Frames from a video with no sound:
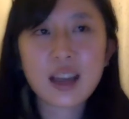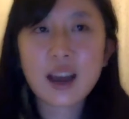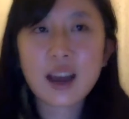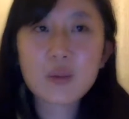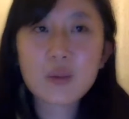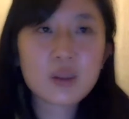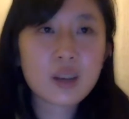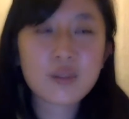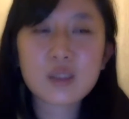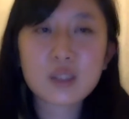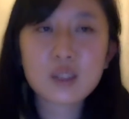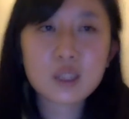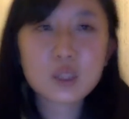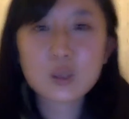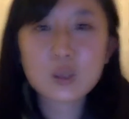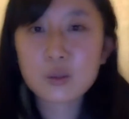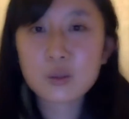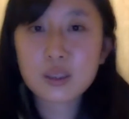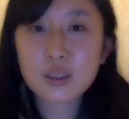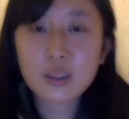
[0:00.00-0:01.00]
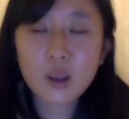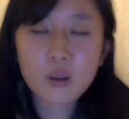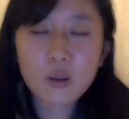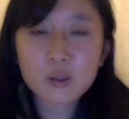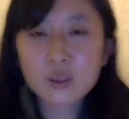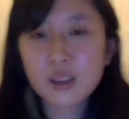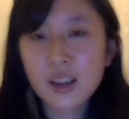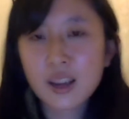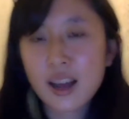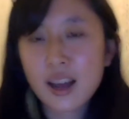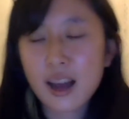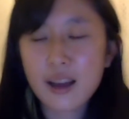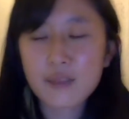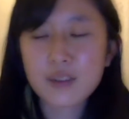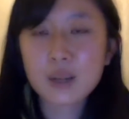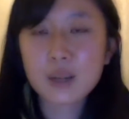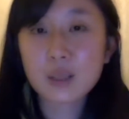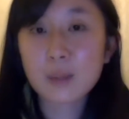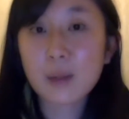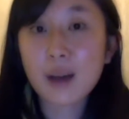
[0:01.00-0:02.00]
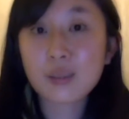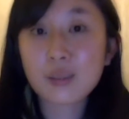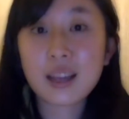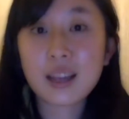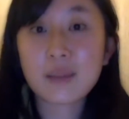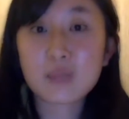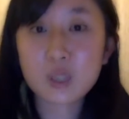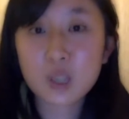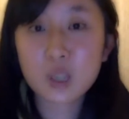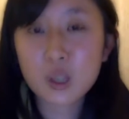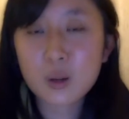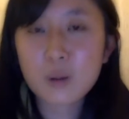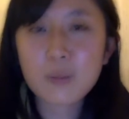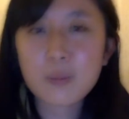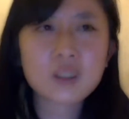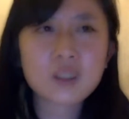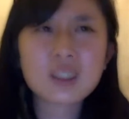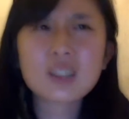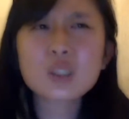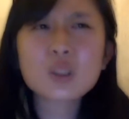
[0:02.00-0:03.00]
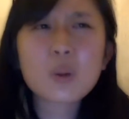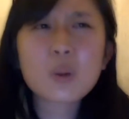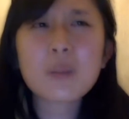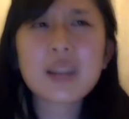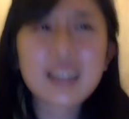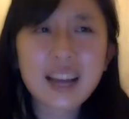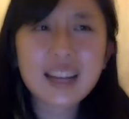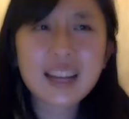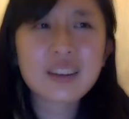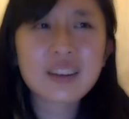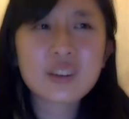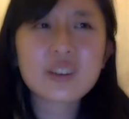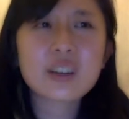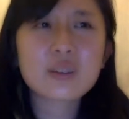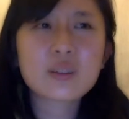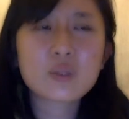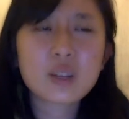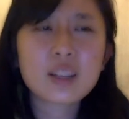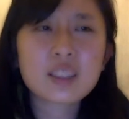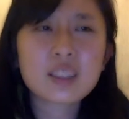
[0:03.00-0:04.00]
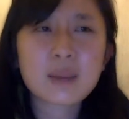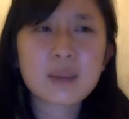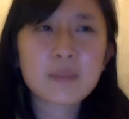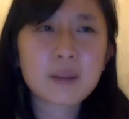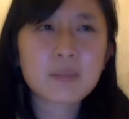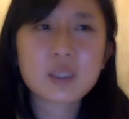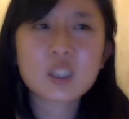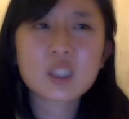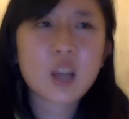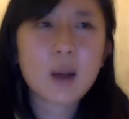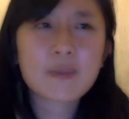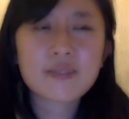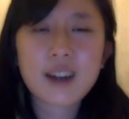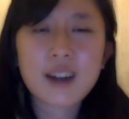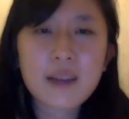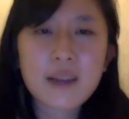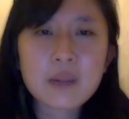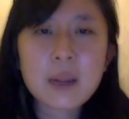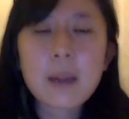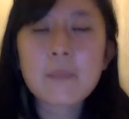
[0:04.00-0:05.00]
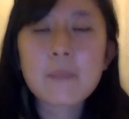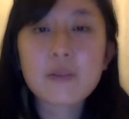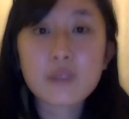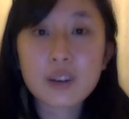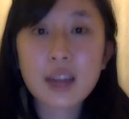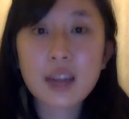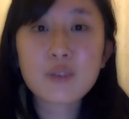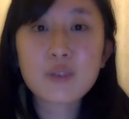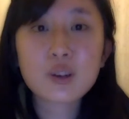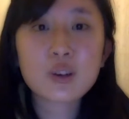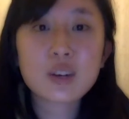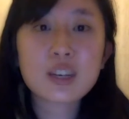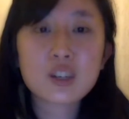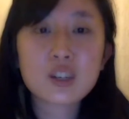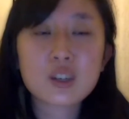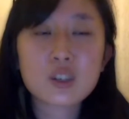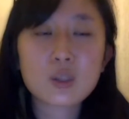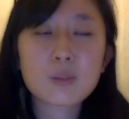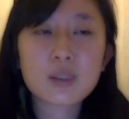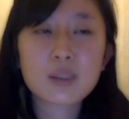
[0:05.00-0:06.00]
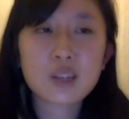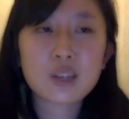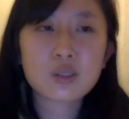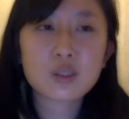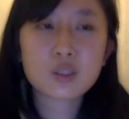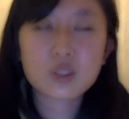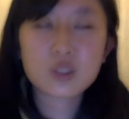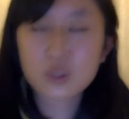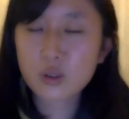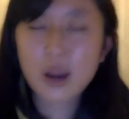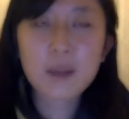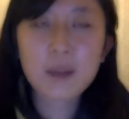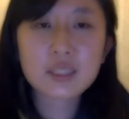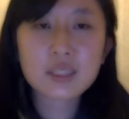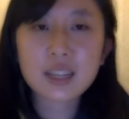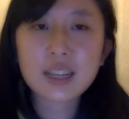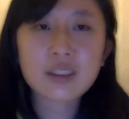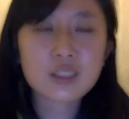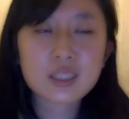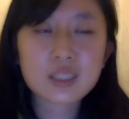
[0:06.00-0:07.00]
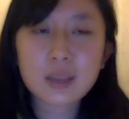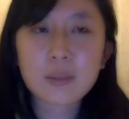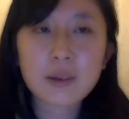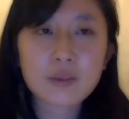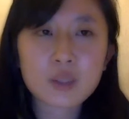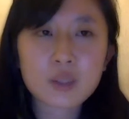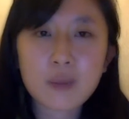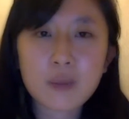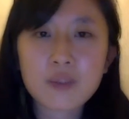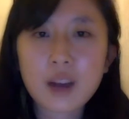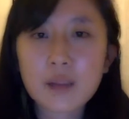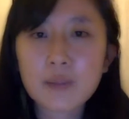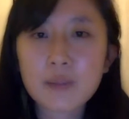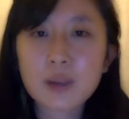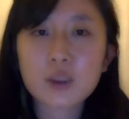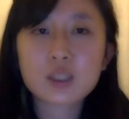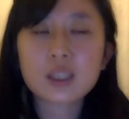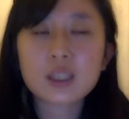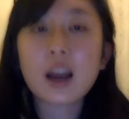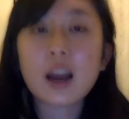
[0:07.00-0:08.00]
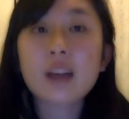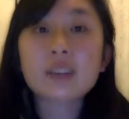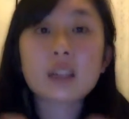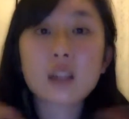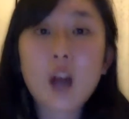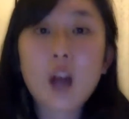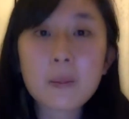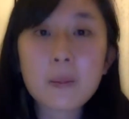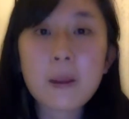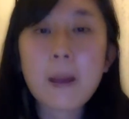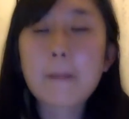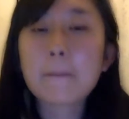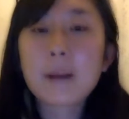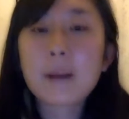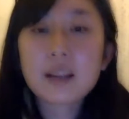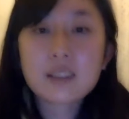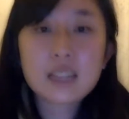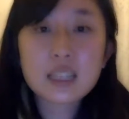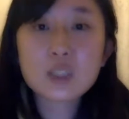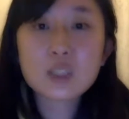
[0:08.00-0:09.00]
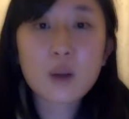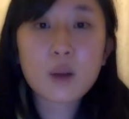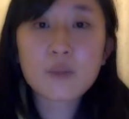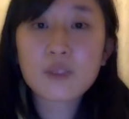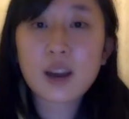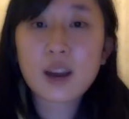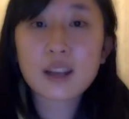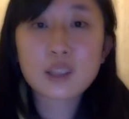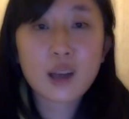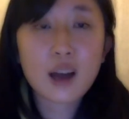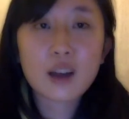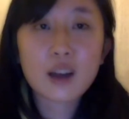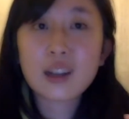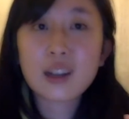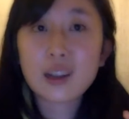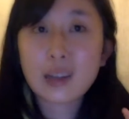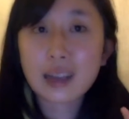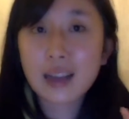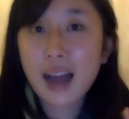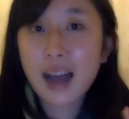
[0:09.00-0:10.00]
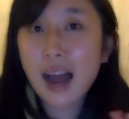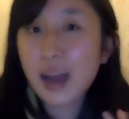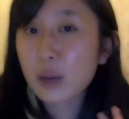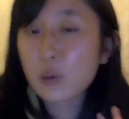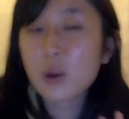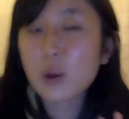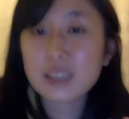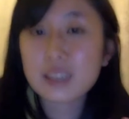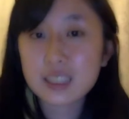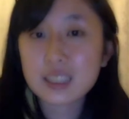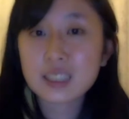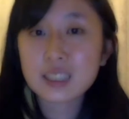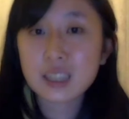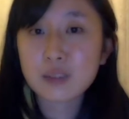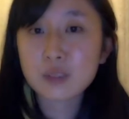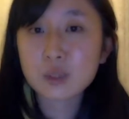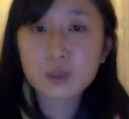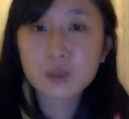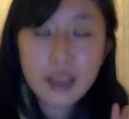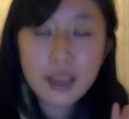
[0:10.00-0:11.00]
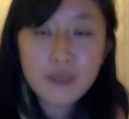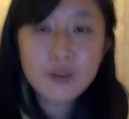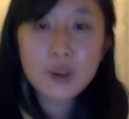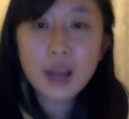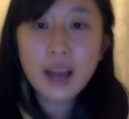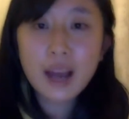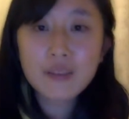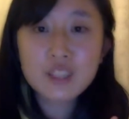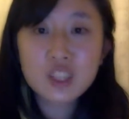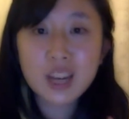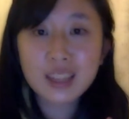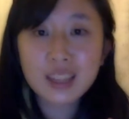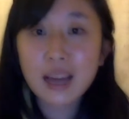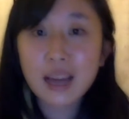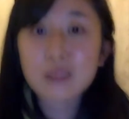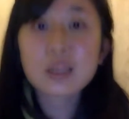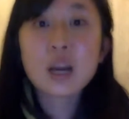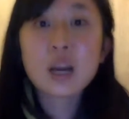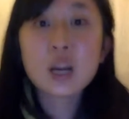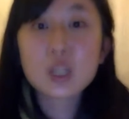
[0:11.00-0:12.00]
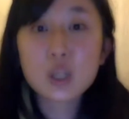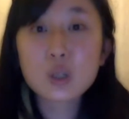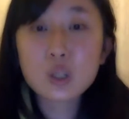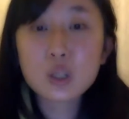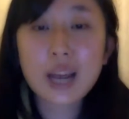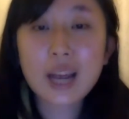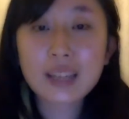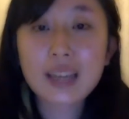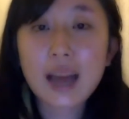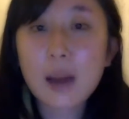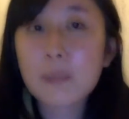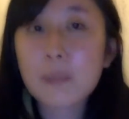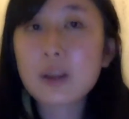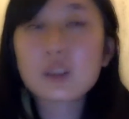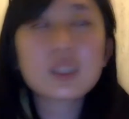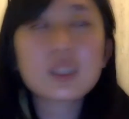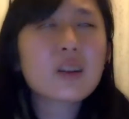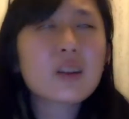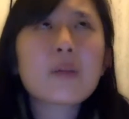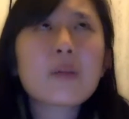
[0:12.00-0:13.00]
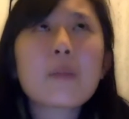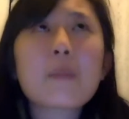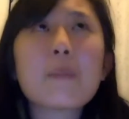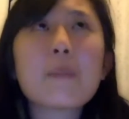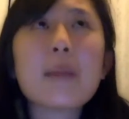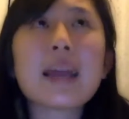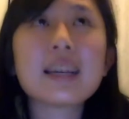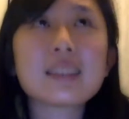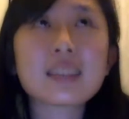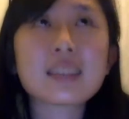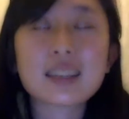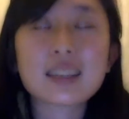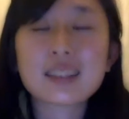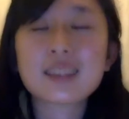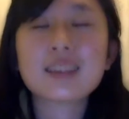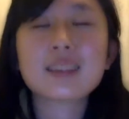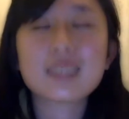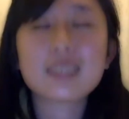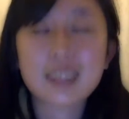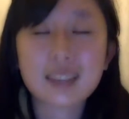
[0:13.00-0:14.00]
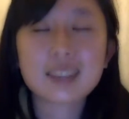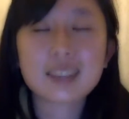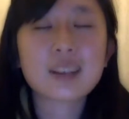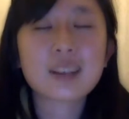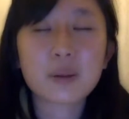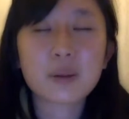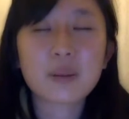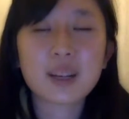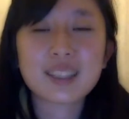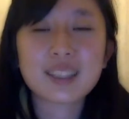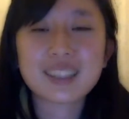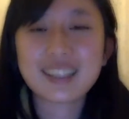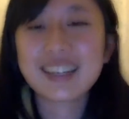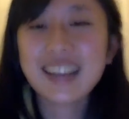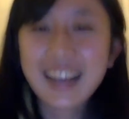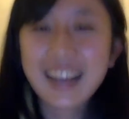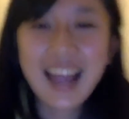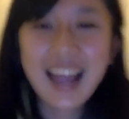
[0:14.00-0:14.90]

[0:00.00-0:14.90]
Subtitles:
I would definitely do those videos about them too because there's so many. I can't really sum up top 5, but for now, for Korean supernatural dramas, I can sum up top 5 because there aren't a lot, but these top 5s are like high quality stuff. So if you haven't checked it out, do check that out because they're amazing. Yes, they're amazing.